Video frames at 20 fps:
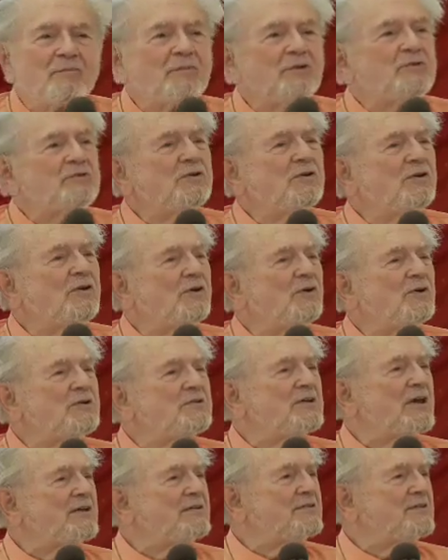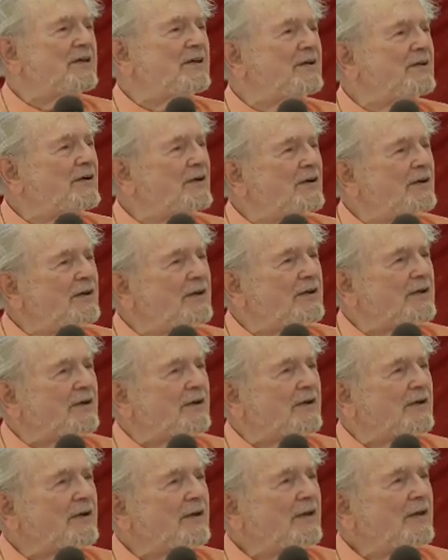But you know, as I said
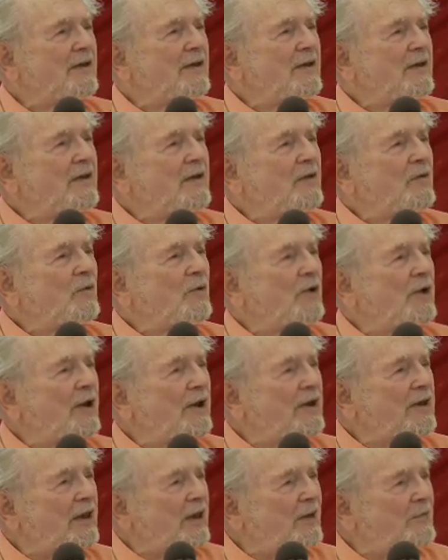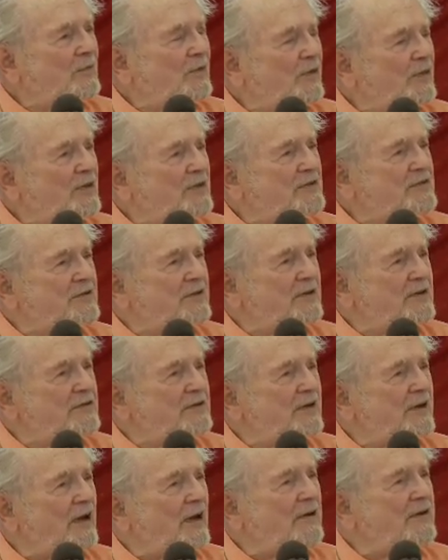earlier, when I came to this
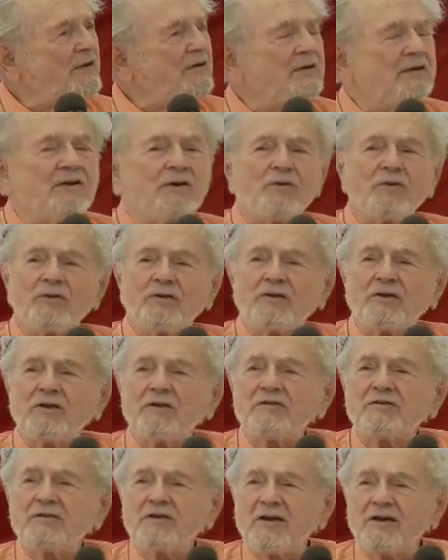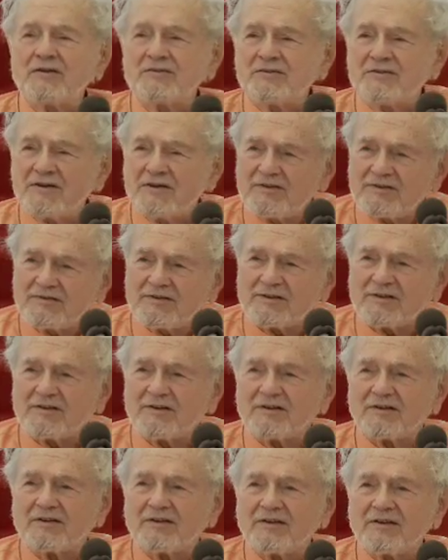teaching, I didn't know the teaching
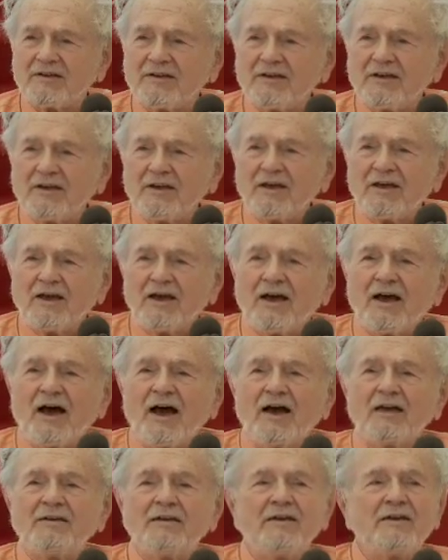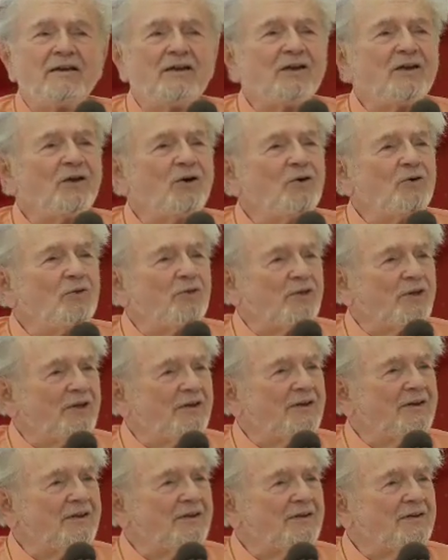existed. I didn't know the
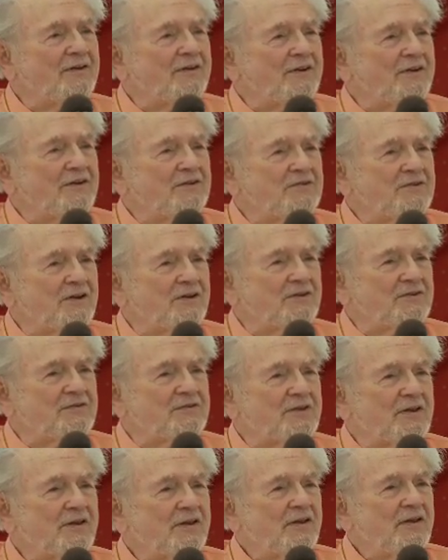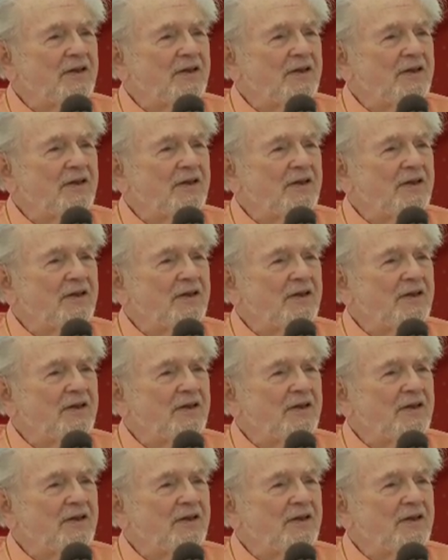Indian teachings.